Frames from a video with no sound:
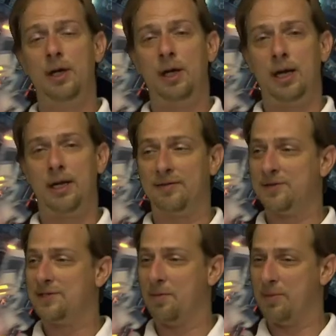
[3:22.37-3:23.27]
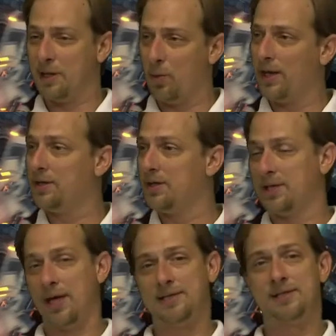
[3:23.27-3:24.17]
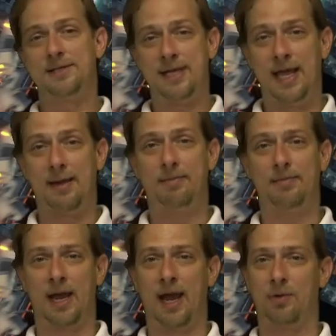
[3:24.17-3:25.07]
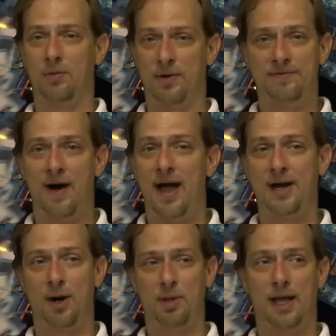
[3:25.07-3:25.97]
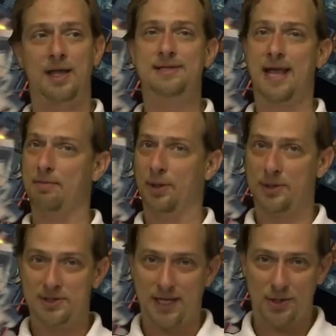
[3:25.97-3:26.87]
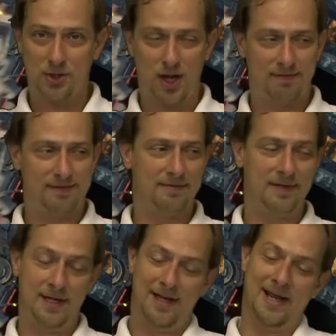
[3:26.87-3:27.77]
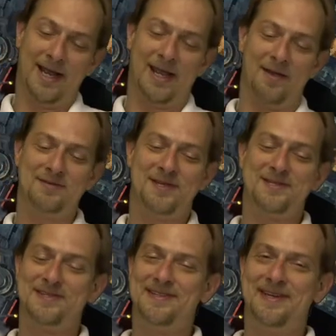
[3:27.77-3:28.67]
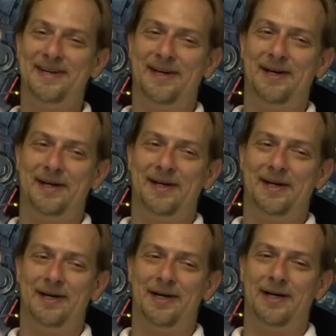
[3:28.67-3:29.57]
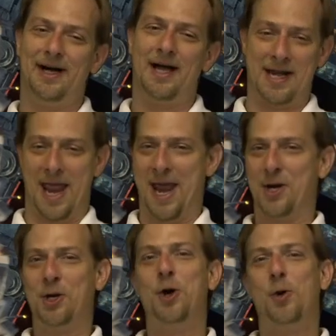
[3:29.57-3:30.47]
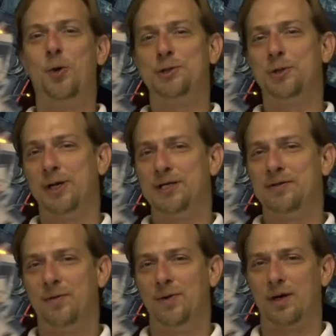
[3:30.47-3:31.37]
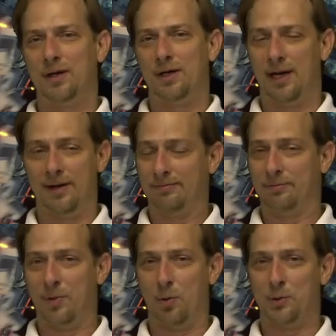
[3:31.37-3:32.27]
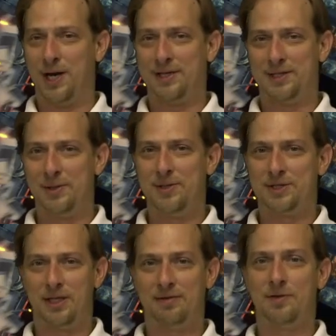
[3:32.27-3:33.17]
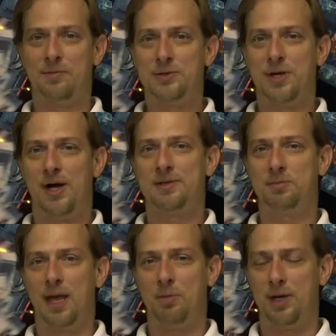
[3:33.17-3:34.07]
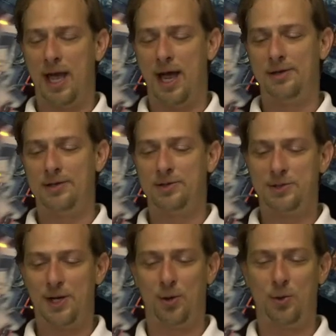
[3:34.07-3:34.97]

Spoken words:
It gives us something that we can discuss as a team and refine our plans and build a schedule off of. It gives us an end goal to reach for. And what we're trying to do is deliver the most awesome game we can. So